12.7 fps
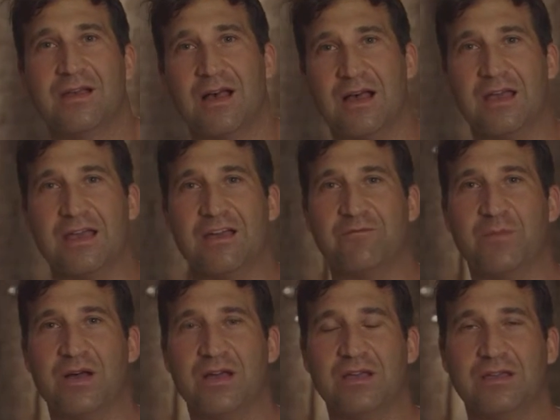I have
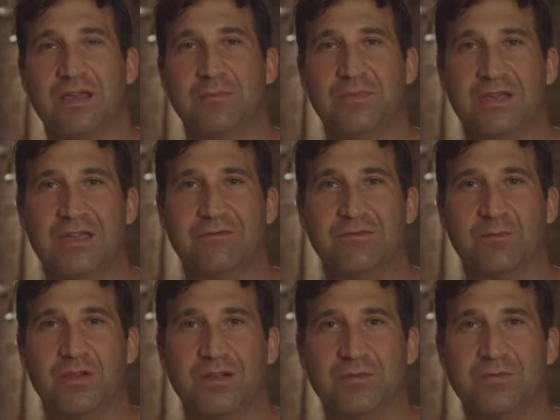my MBA from
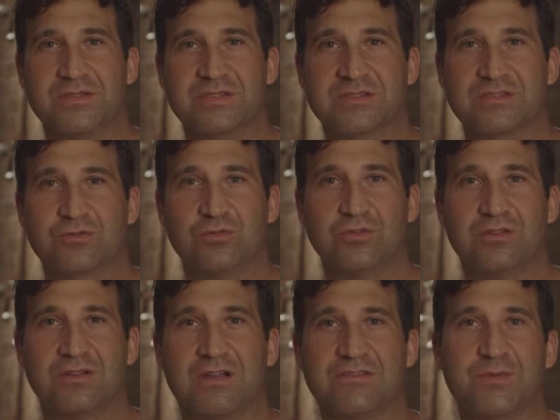London Business School,
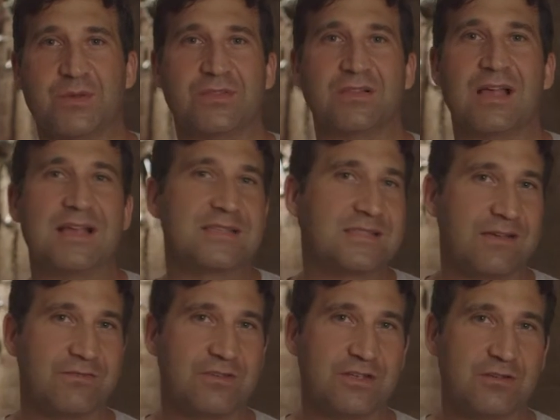and I've spent the last
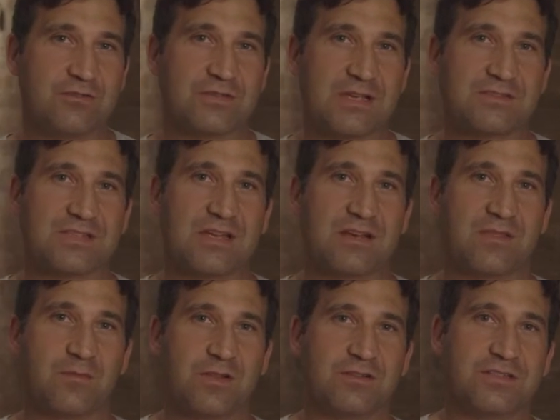7 years outside of the
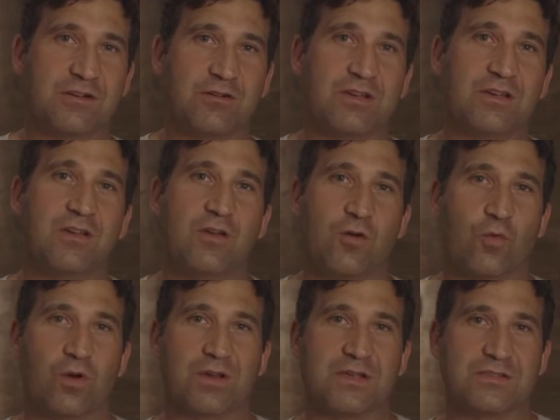military
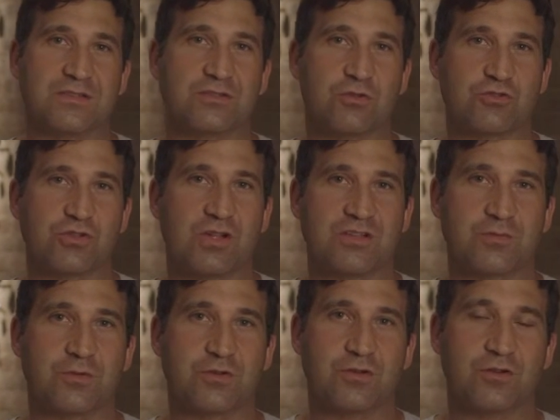working as a social
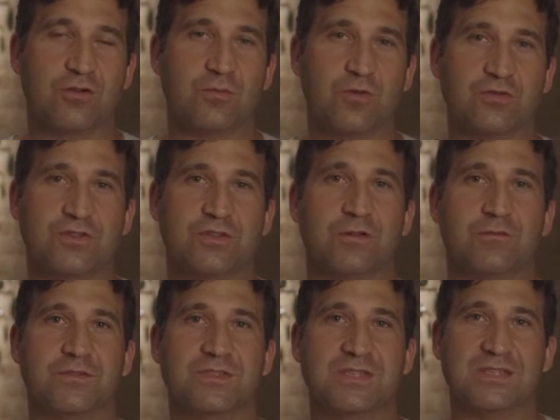entrepreneur, mostly
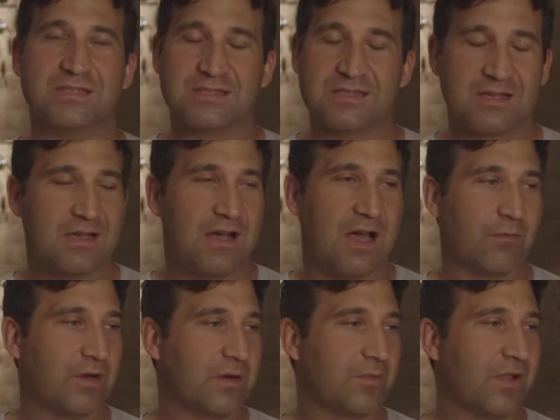overseas. I
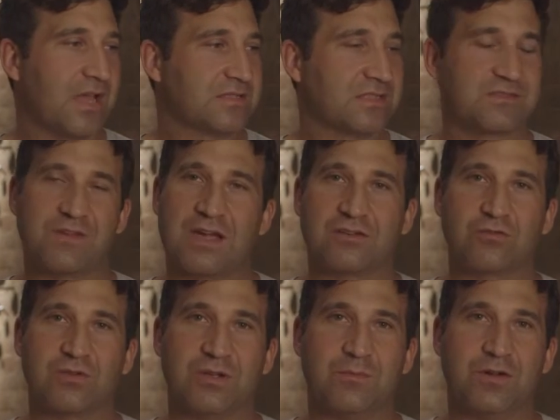ran a plastics
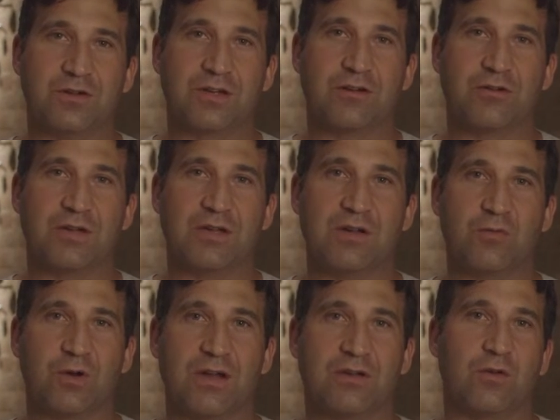factory in Bulgaria.
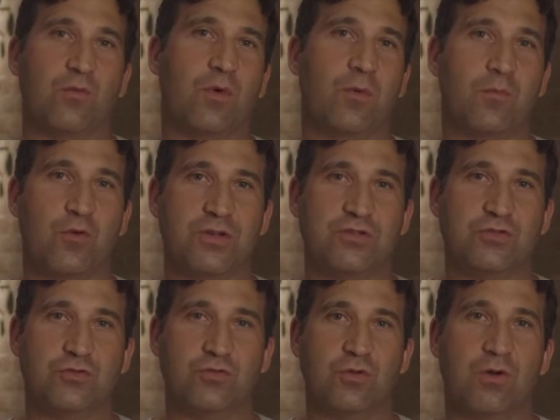We're at a
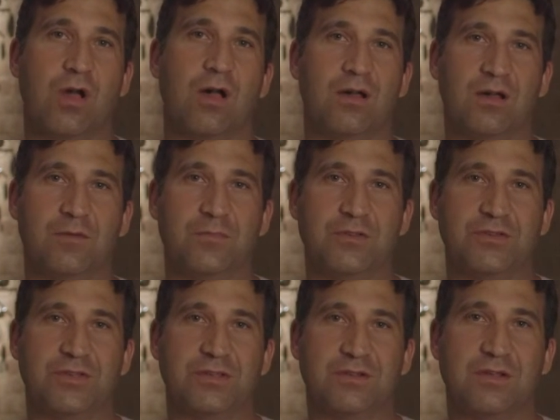1.2
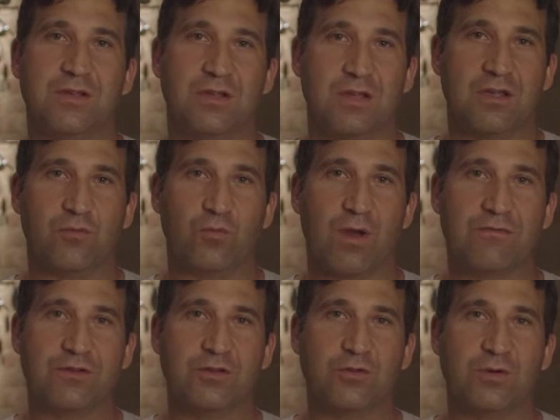million in
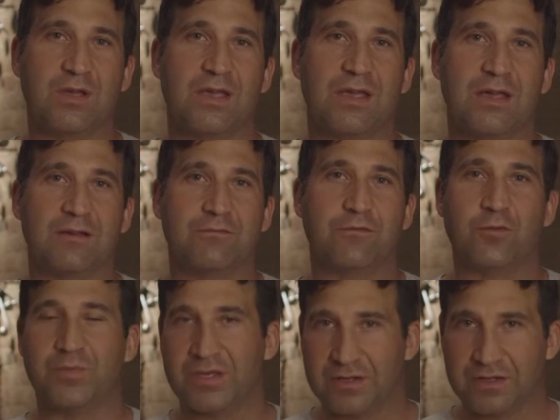revenue and full
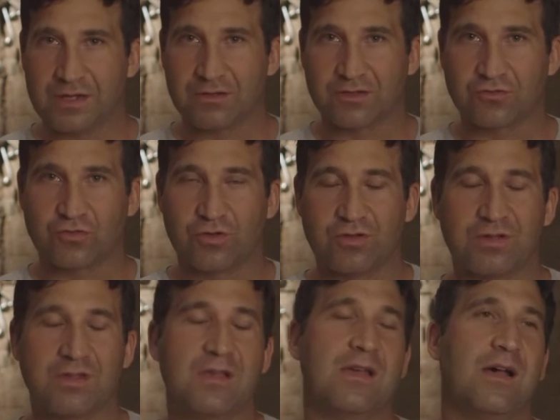P&L
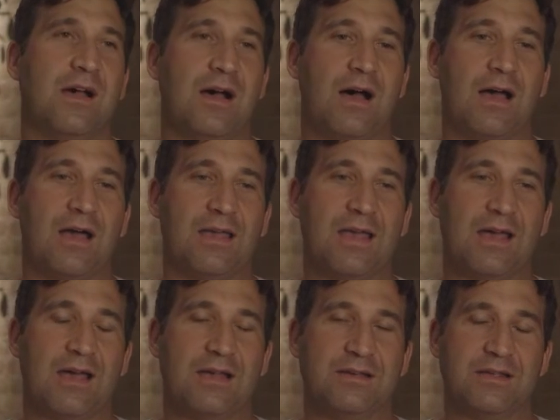control. I
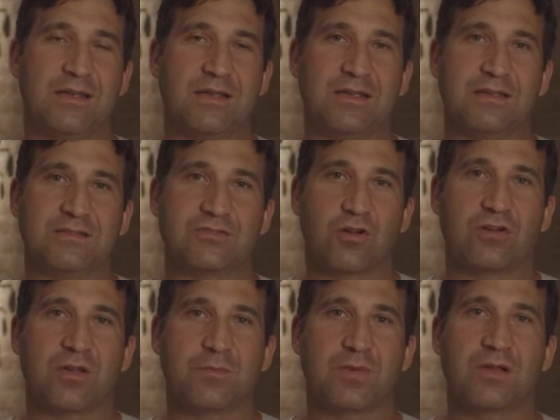had a
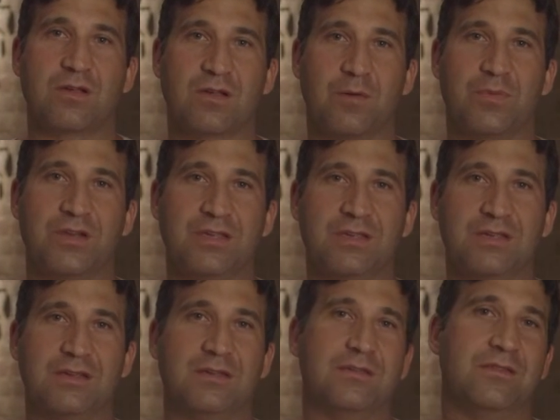startup company
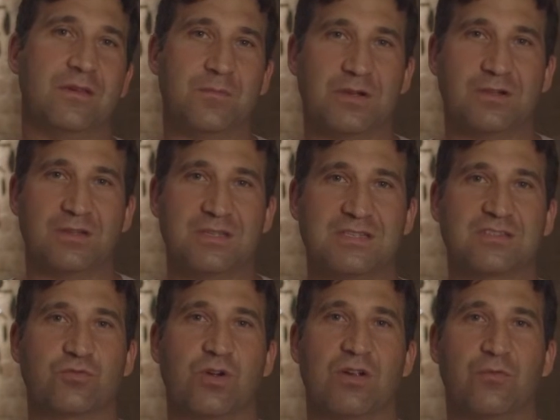in the Middle
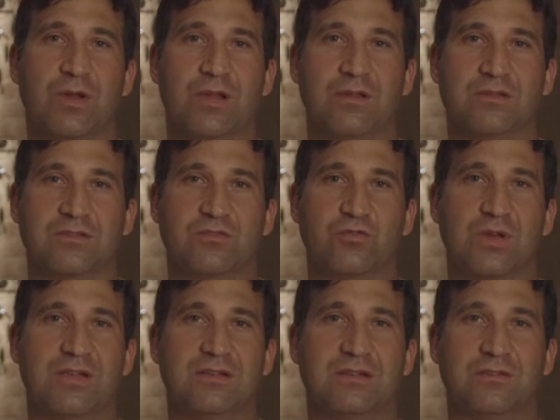East where I
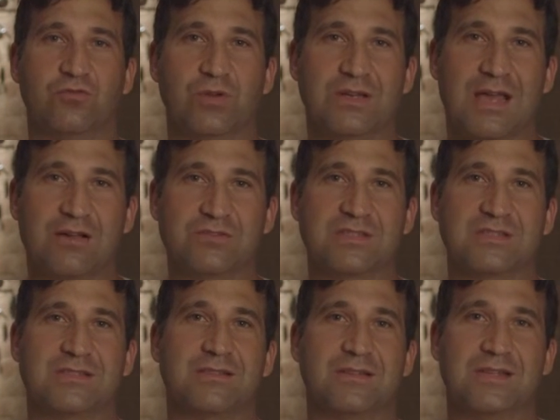created
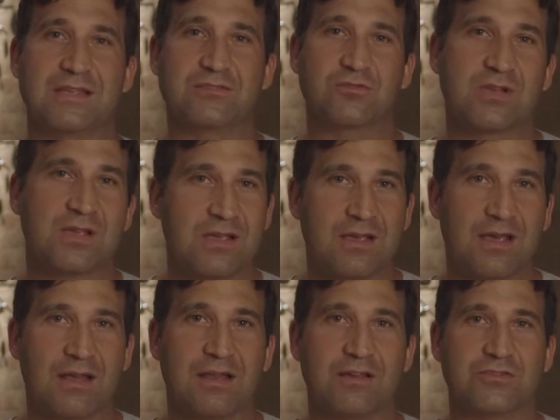greenhouses in the desert,
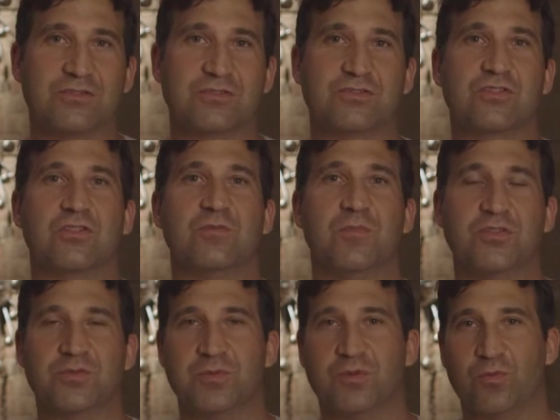and I also started
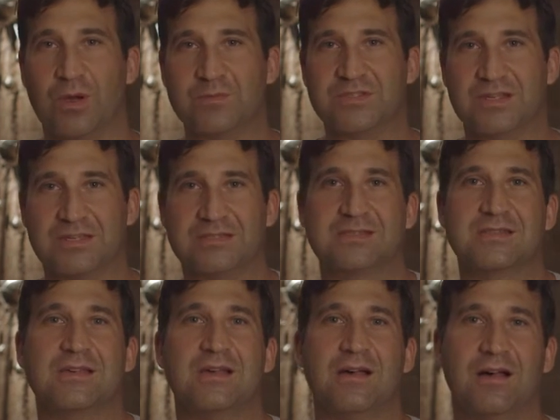multiple websites.
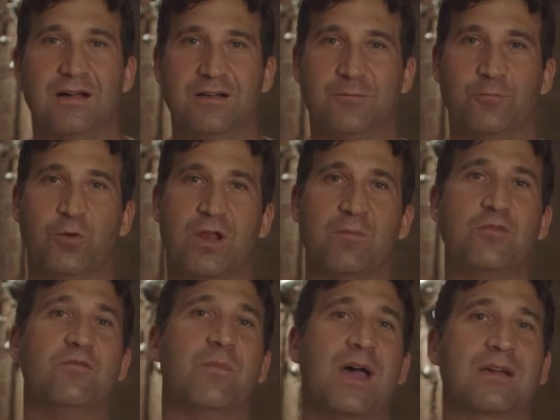When I
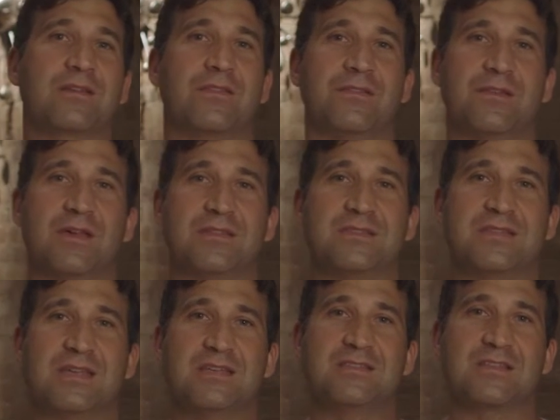moved back to the United
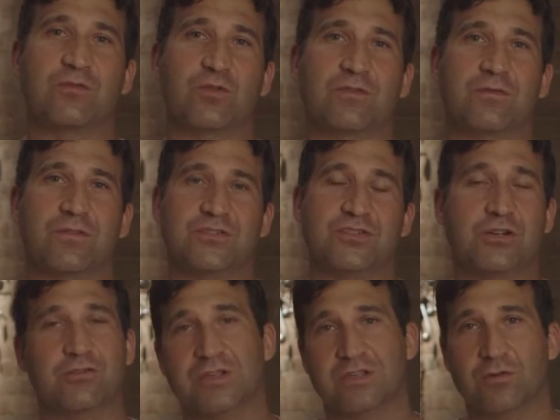States, I worked for the
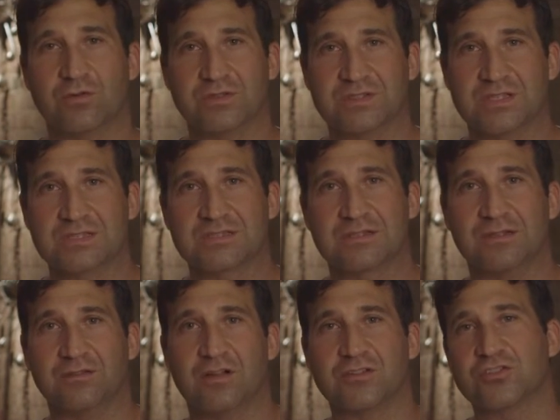charity Coexist
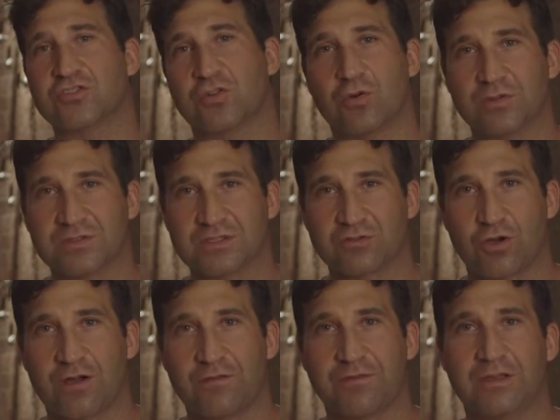and launched Coexist
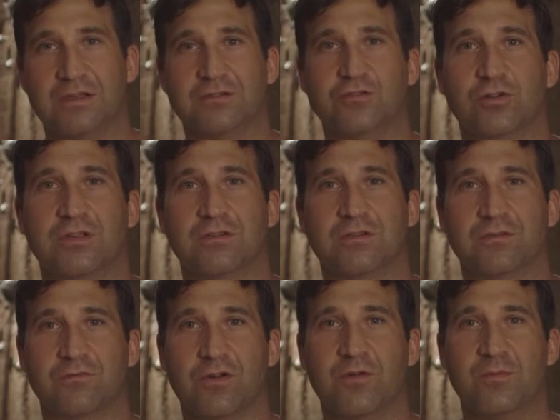Coffee and it
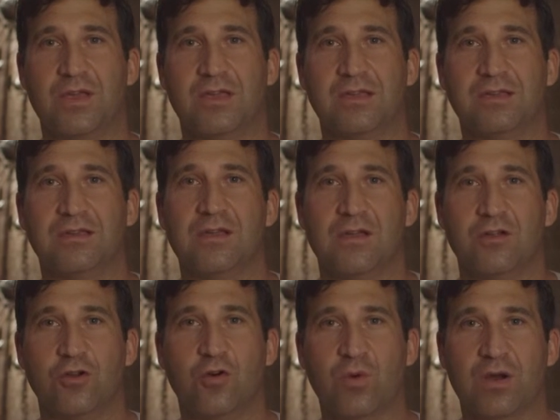from a
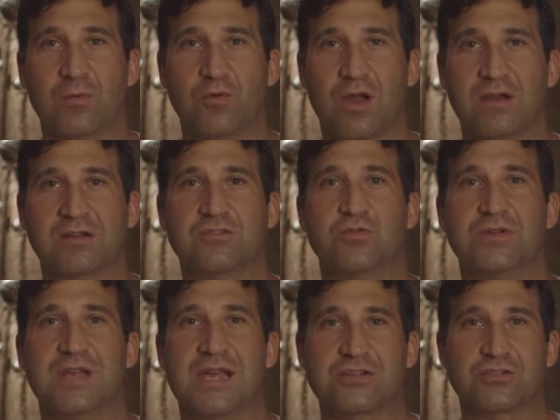nowhere product to a
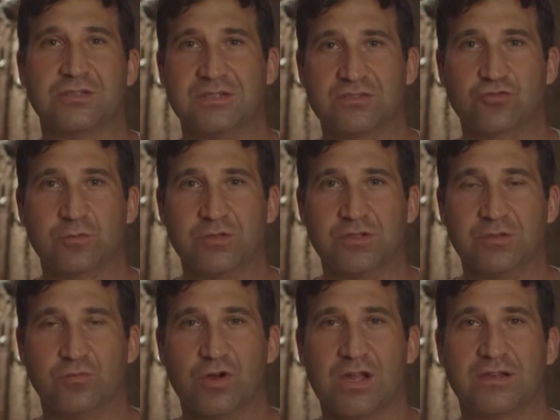nationally
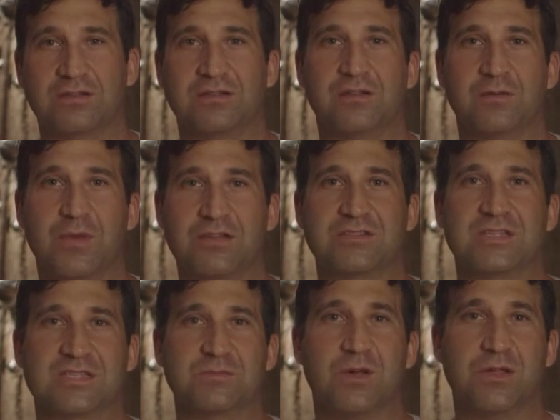distributed product in about
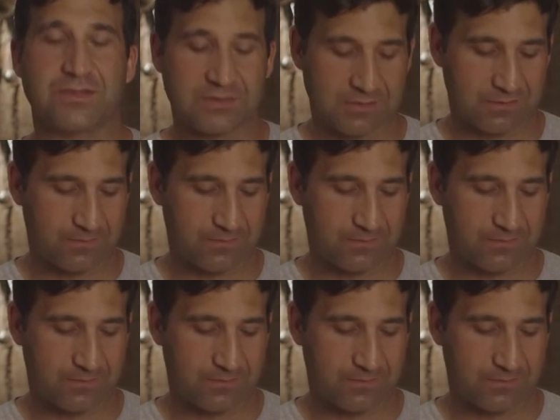6 months.